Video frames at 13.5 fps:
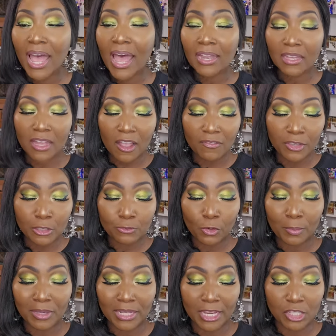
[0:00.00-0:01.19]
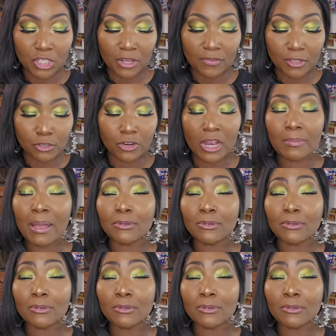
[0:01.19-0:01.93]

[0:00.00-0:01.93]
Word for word: I love this formulation of the scrub.